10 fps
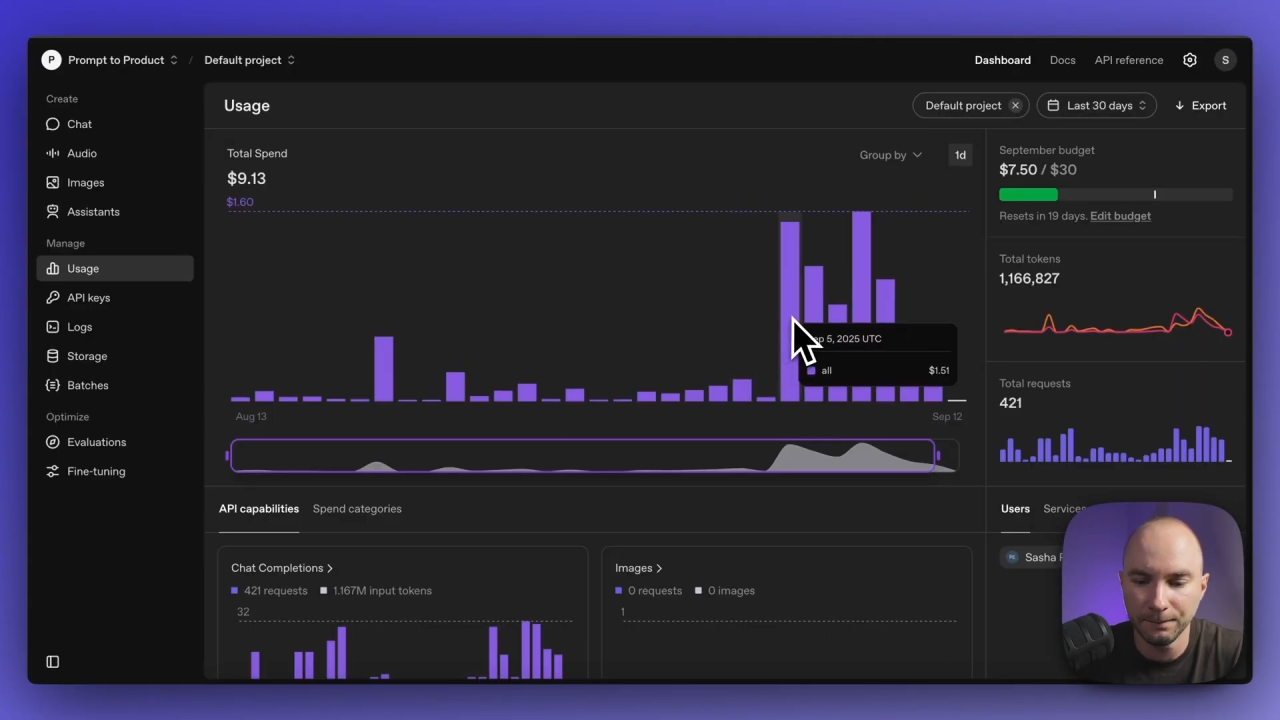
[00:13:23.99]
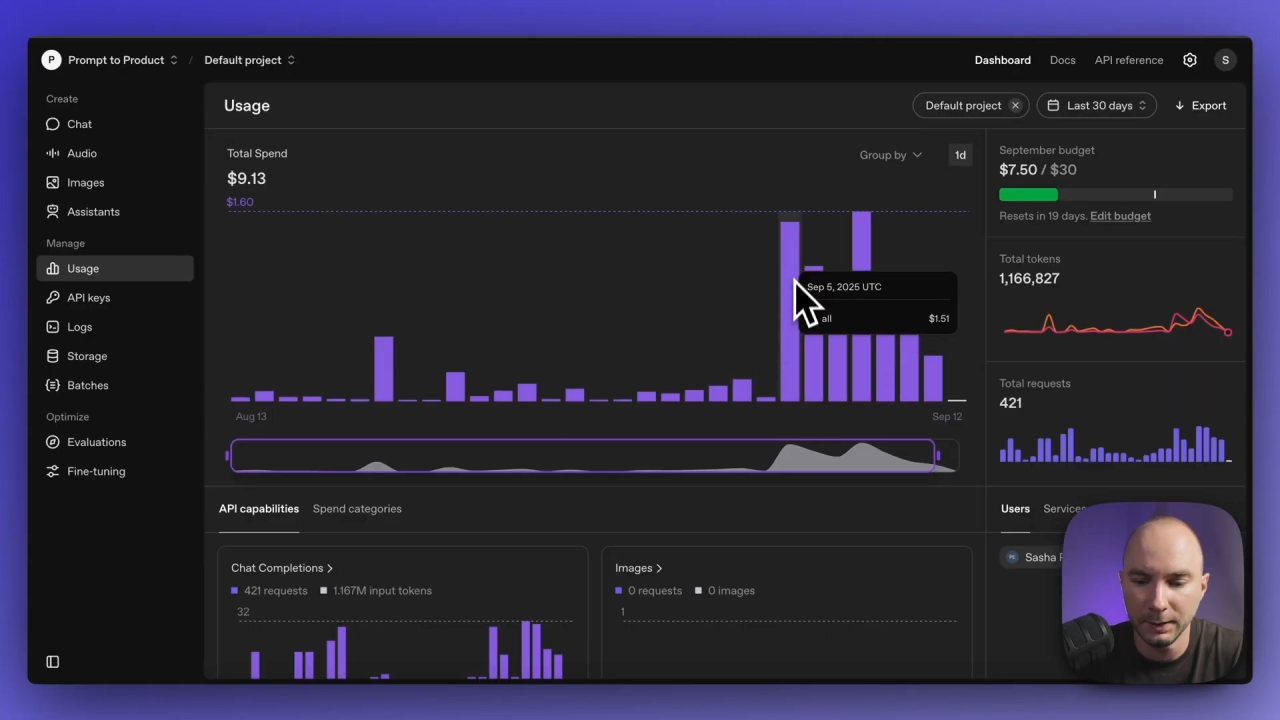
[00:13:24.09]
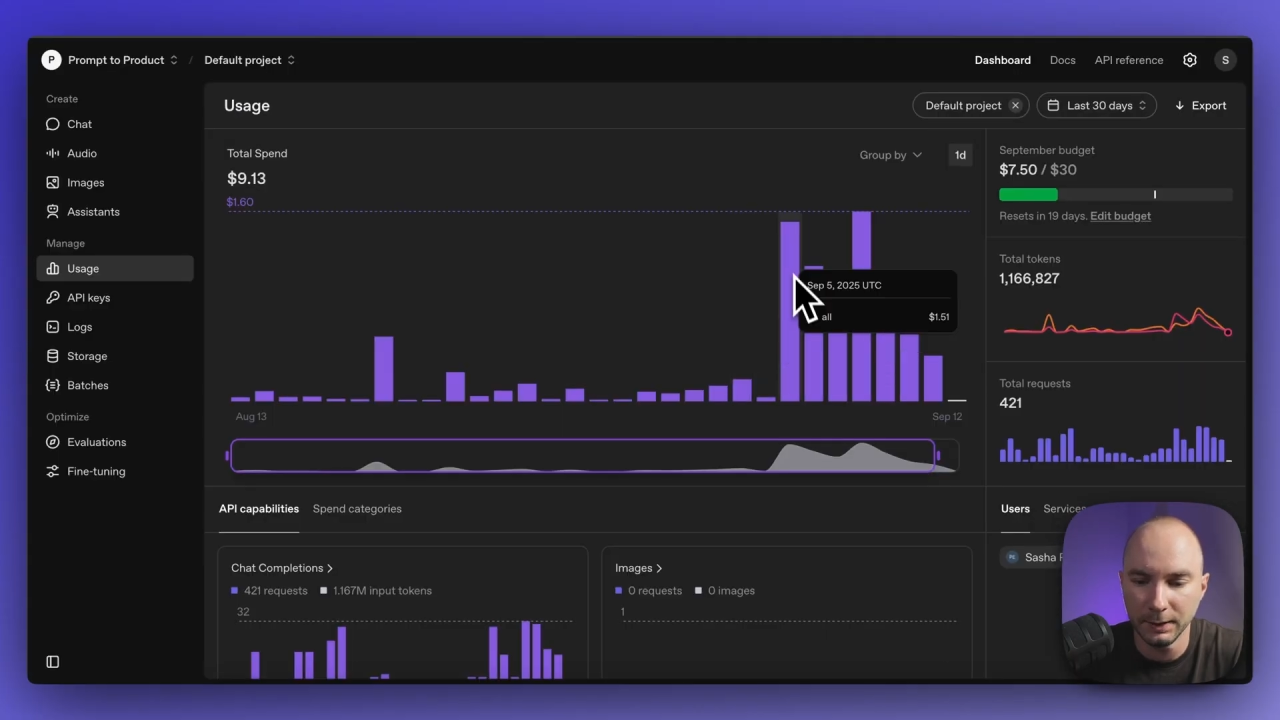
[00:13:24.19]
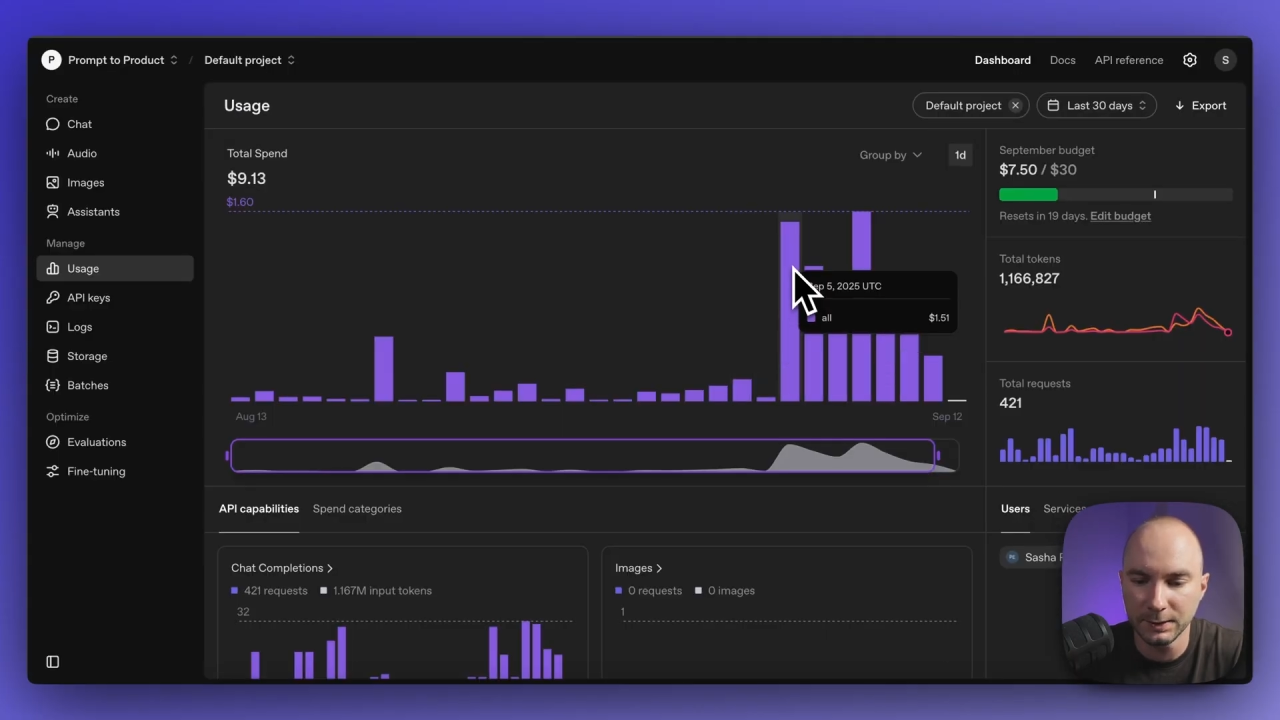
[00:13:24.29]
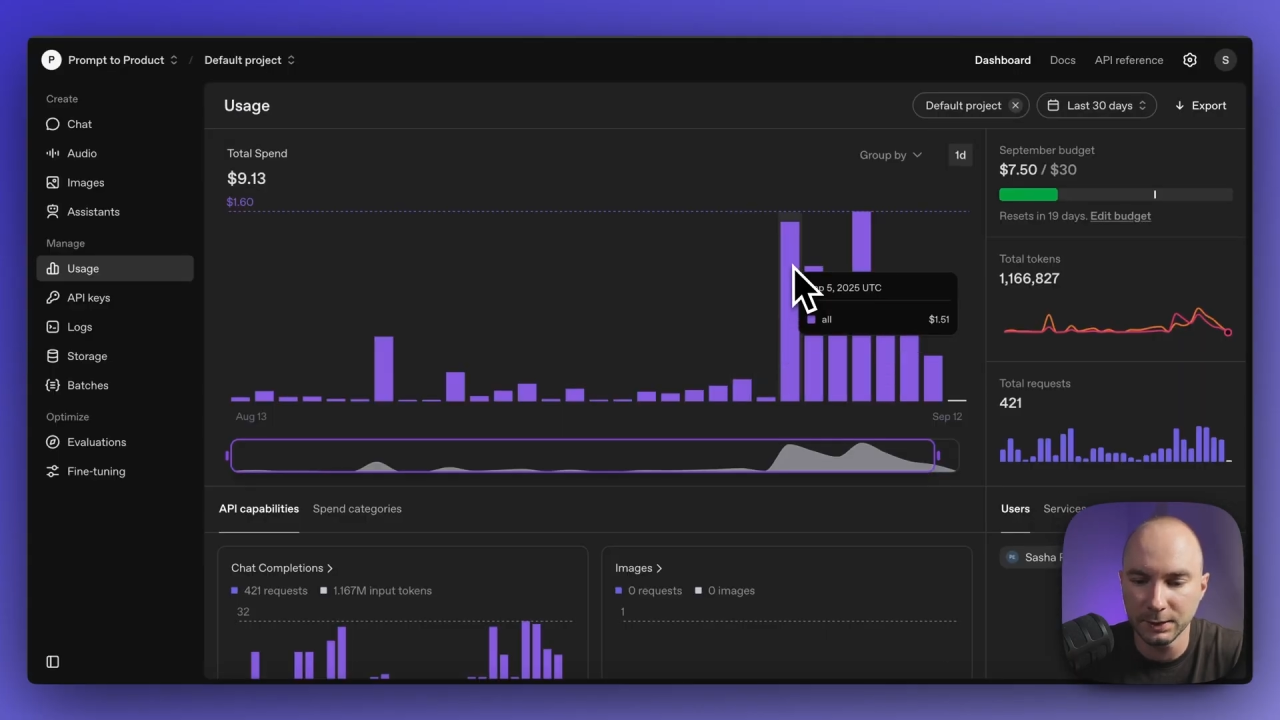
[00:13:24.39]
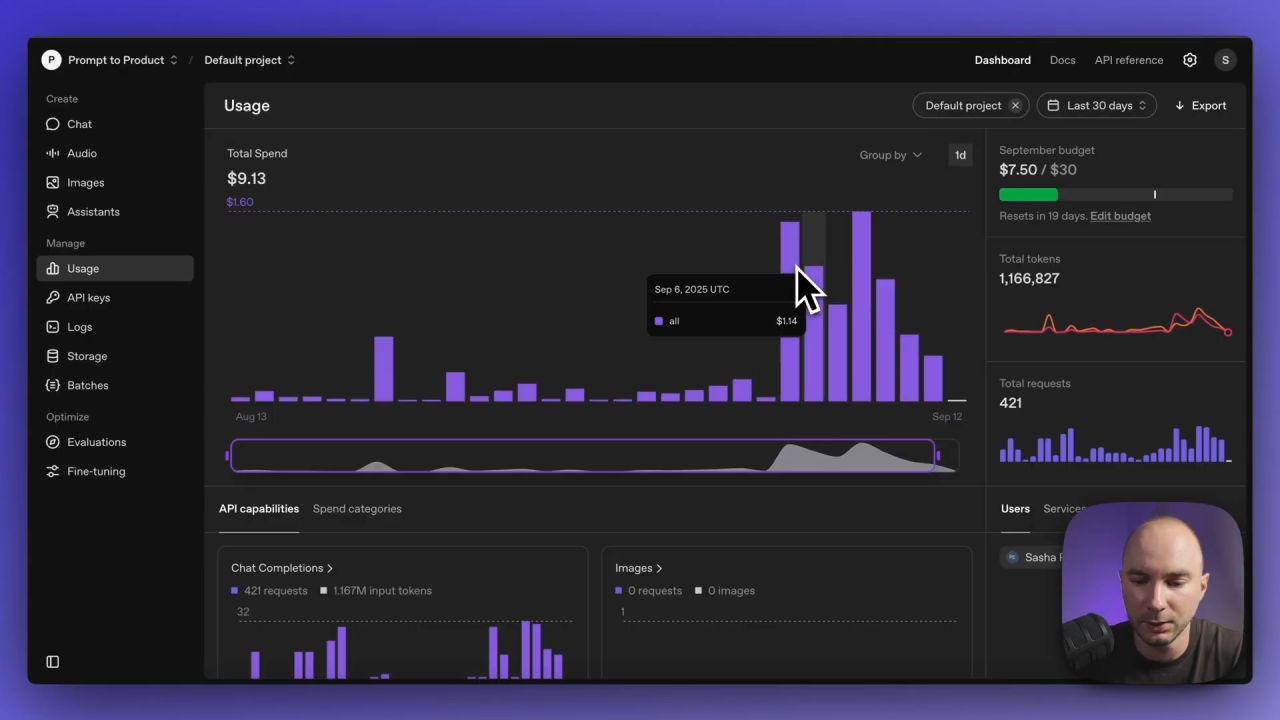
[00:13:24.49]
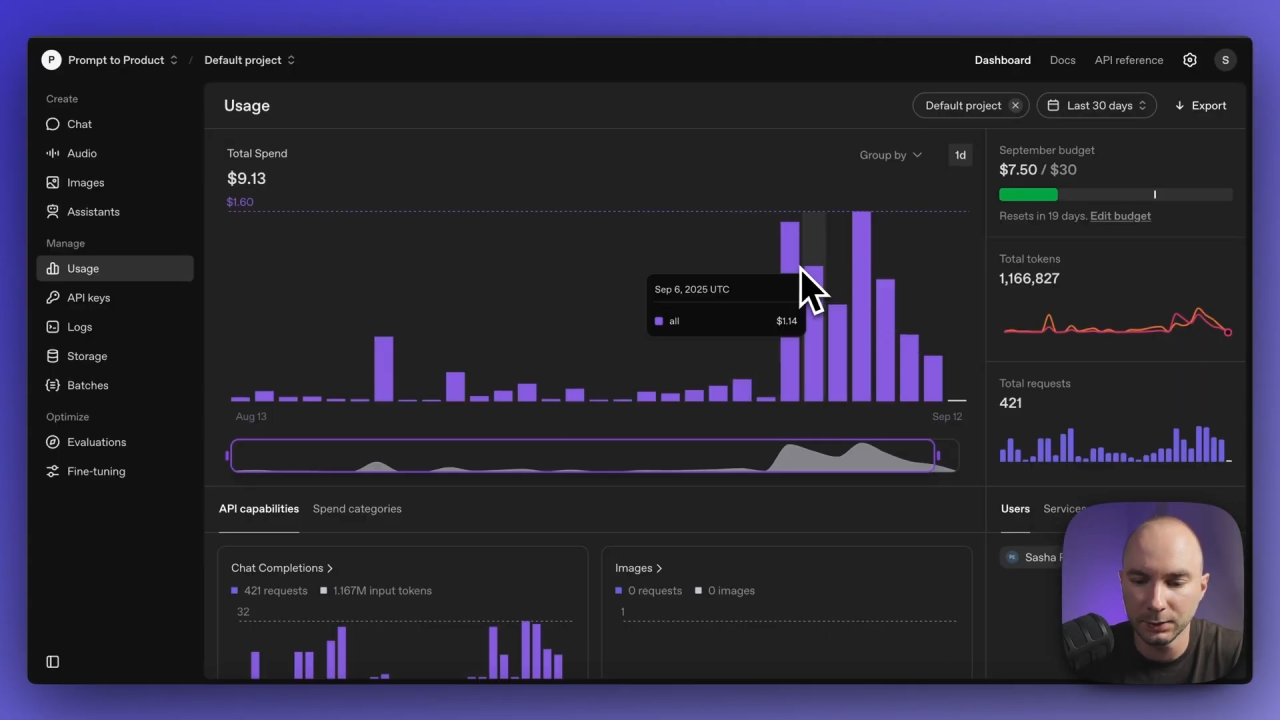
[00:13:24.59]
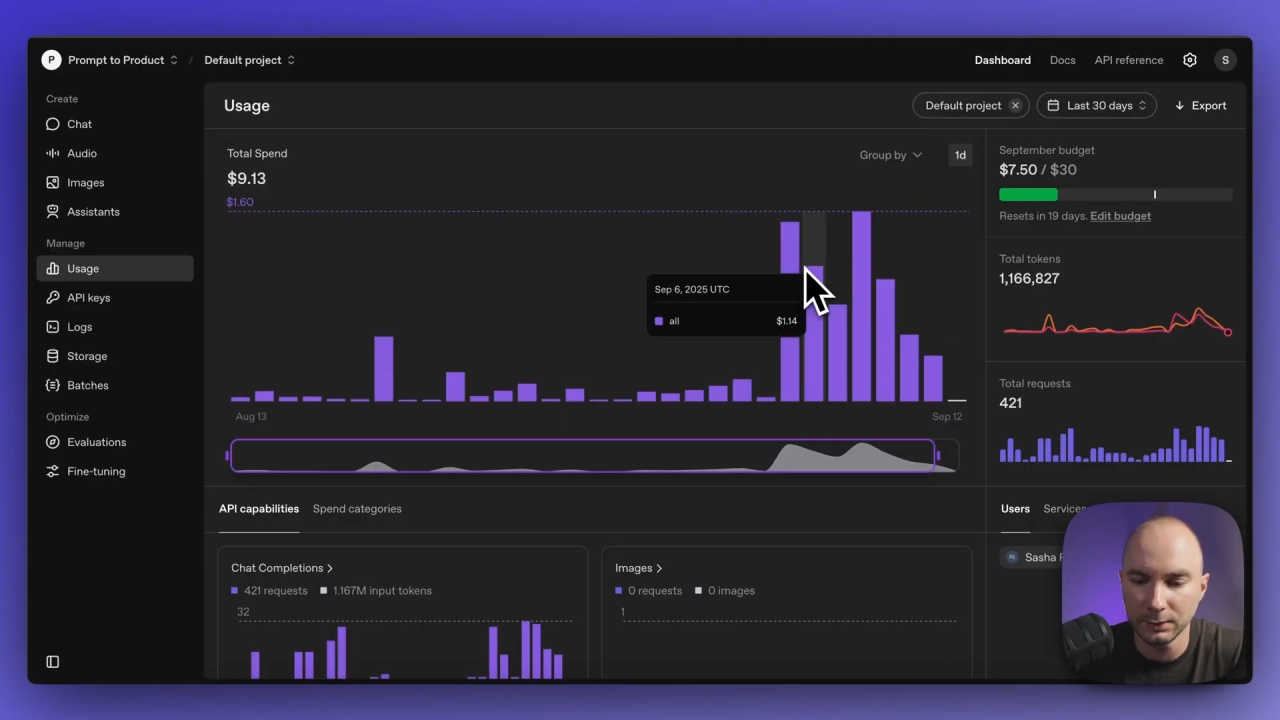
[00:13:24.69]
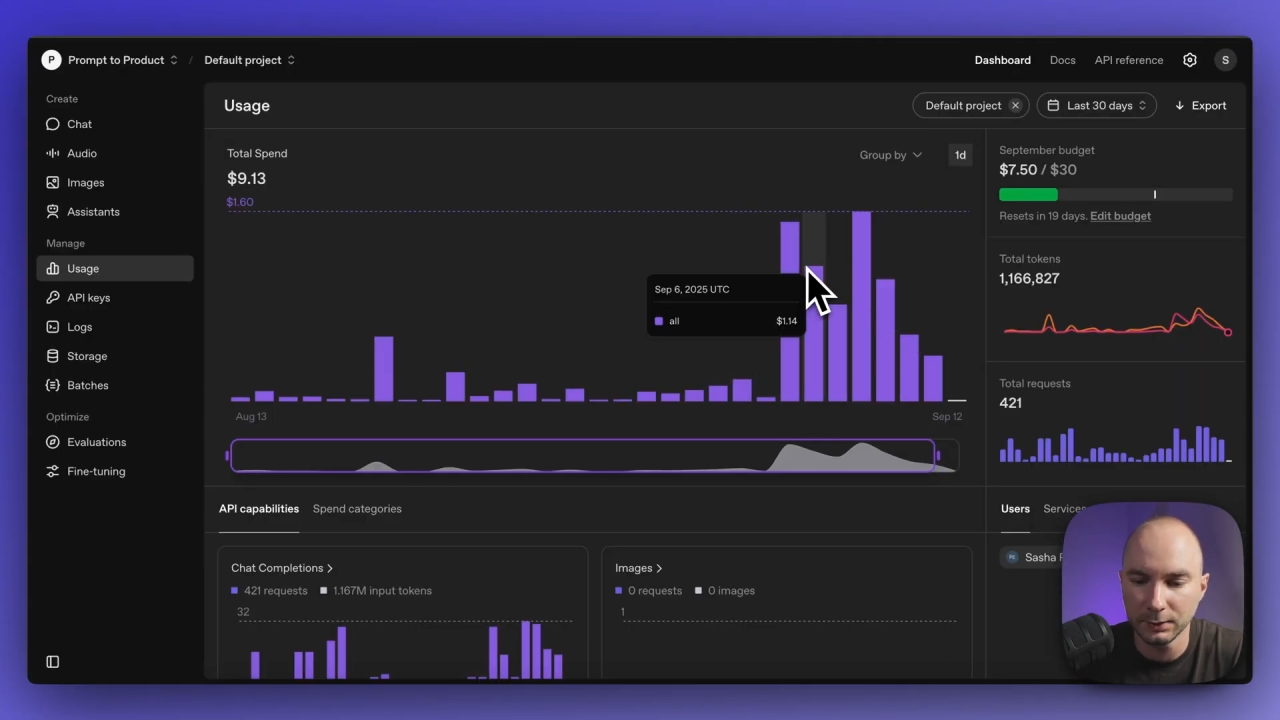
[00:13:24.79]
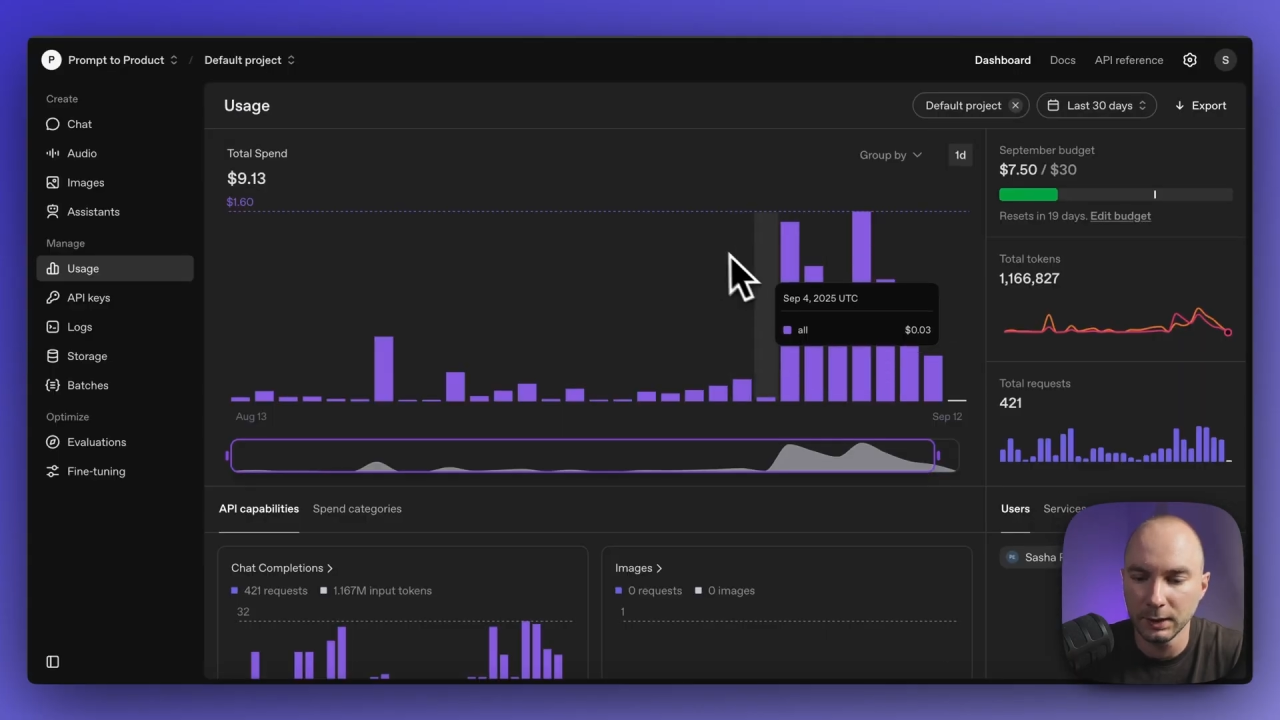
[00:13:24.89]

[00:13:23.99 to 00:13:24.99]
it's a lot.